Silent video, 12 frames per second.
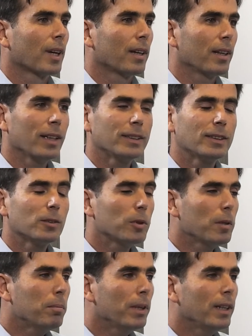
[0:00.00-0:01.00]
Yes,
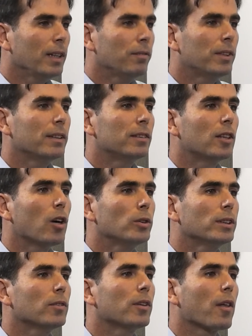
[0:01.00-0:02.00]
we believe that
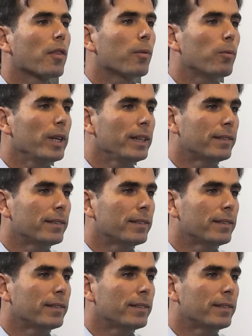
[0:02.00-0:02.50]
those are the three